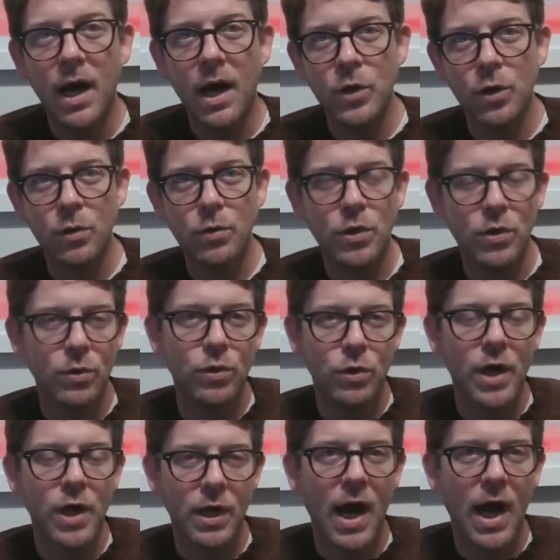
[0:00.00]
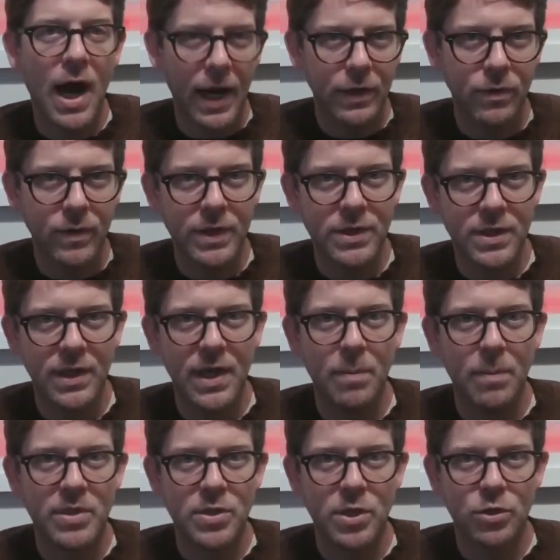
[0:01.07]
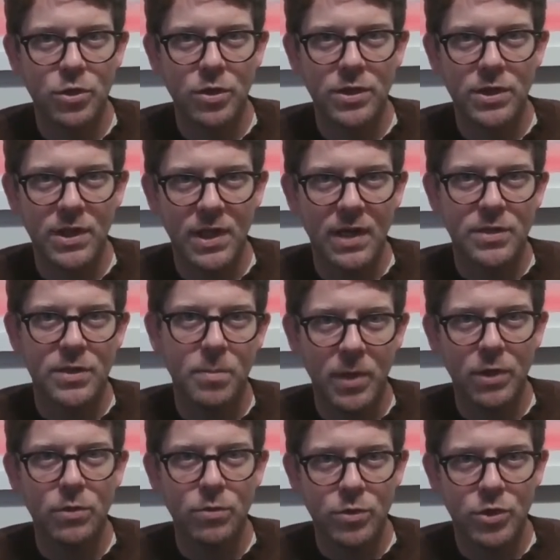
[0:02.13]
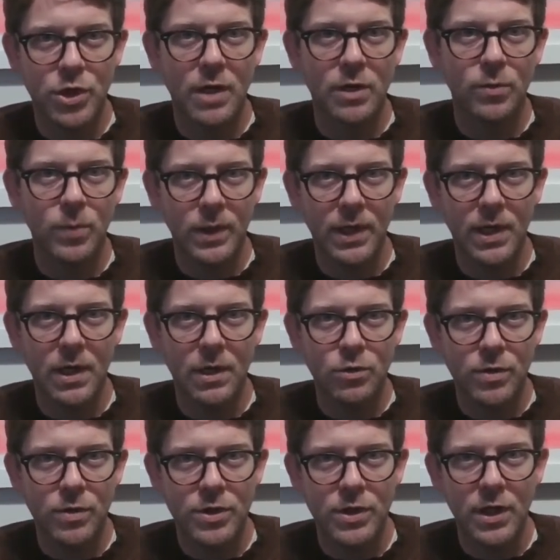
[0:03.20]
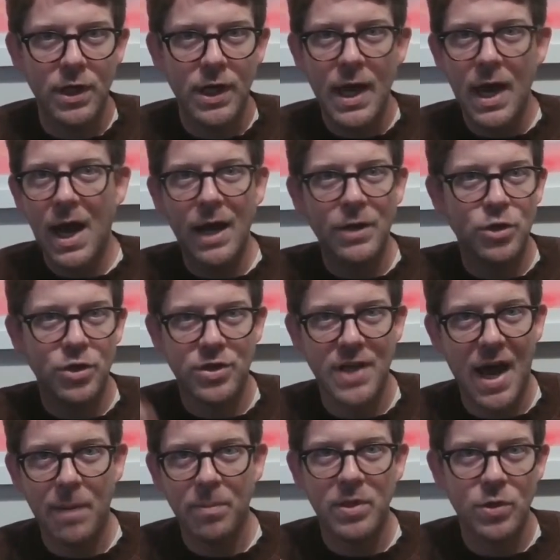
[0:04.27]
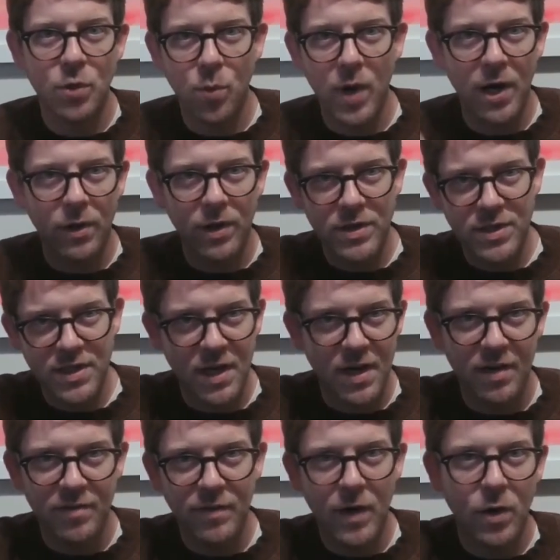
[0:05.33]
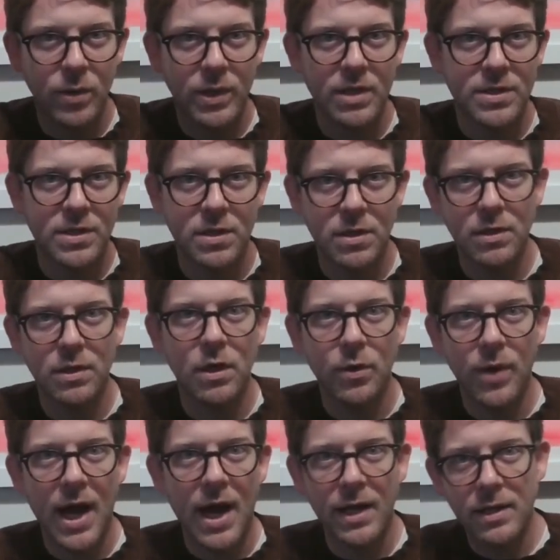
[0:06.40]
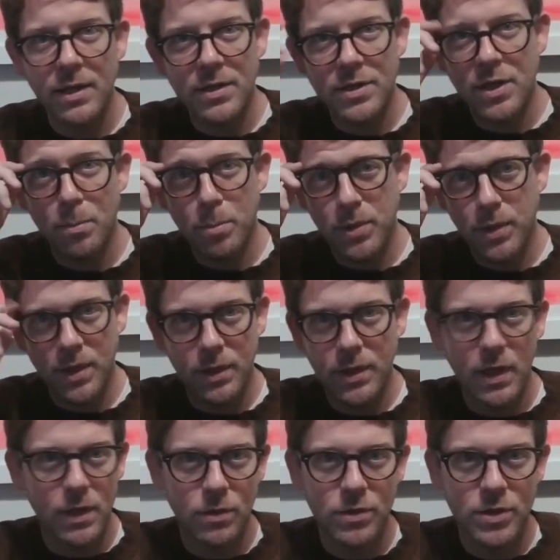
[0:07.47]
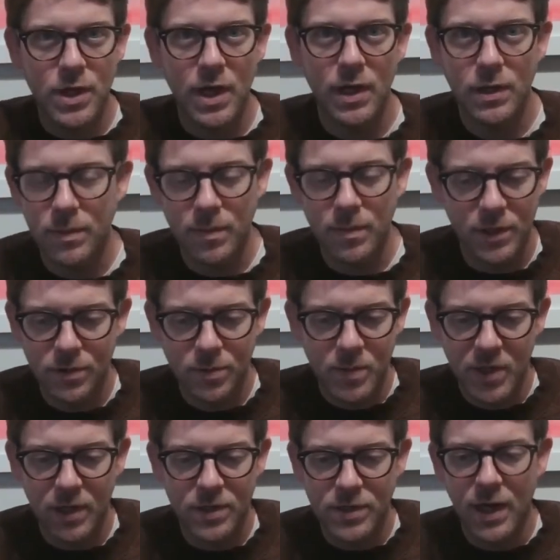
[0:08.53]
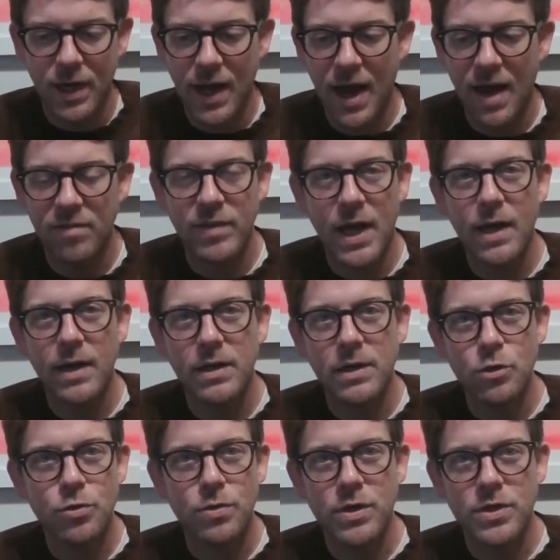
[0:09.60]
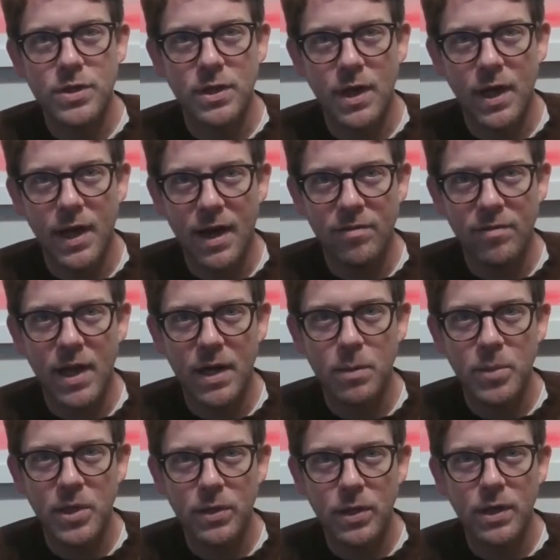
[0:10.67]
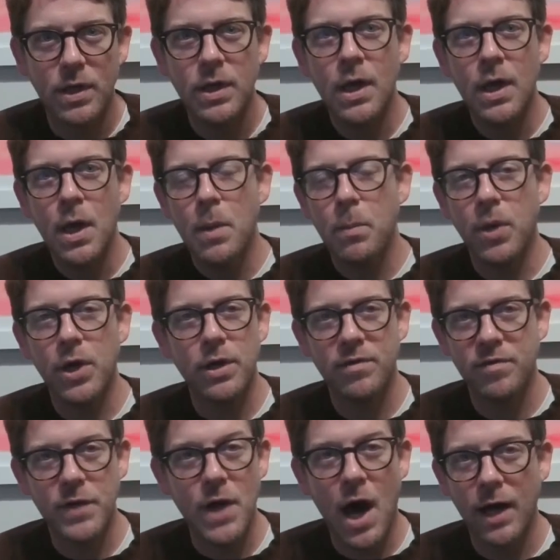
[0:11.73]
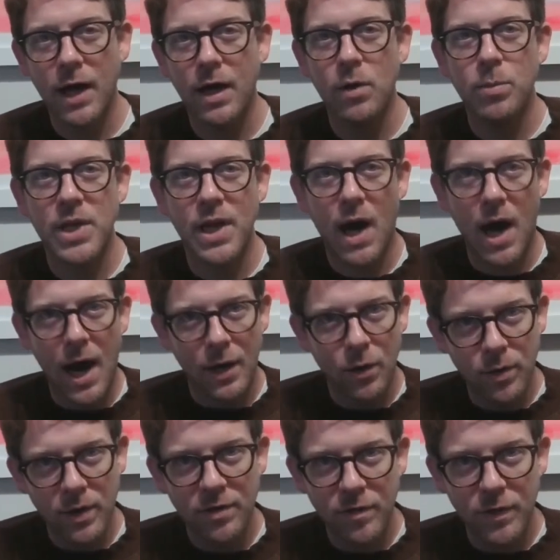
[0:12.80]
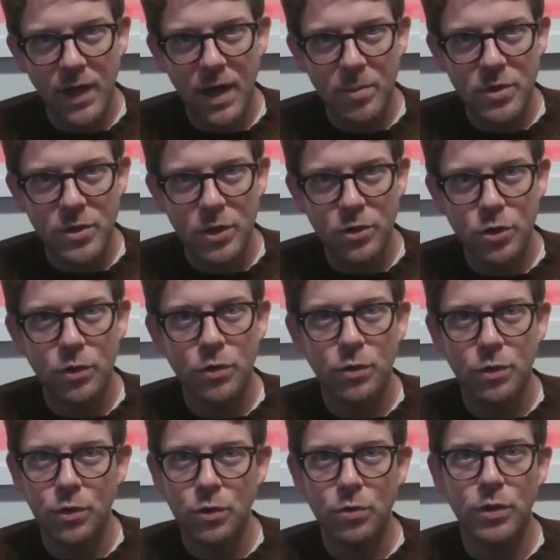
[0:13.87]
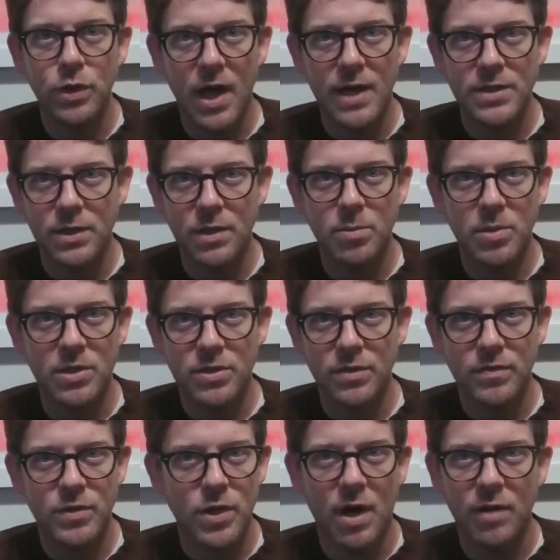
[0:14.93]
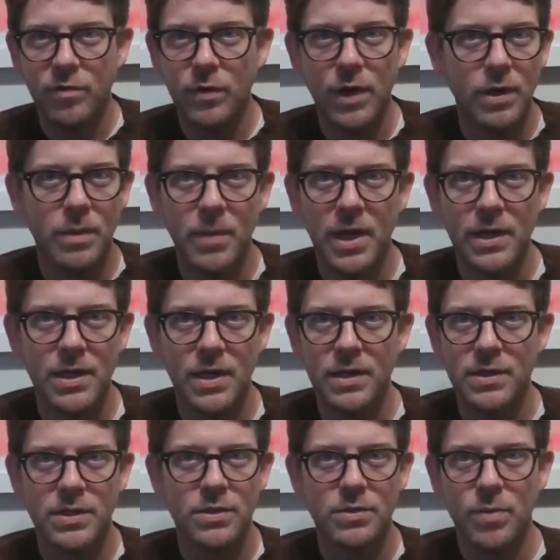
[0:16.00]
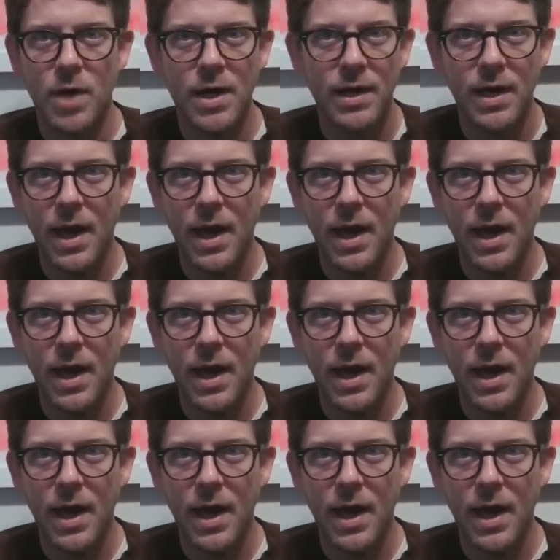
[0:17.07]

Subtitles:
You got to hire into that position to get somebody who's genuinely interested. I just happen to wear the CFO and the CEO hat in this company. Like you said, it's because I have that interest and I have that ability. But if not, I would be hiring for that position or utilizing a piece of software in many cases right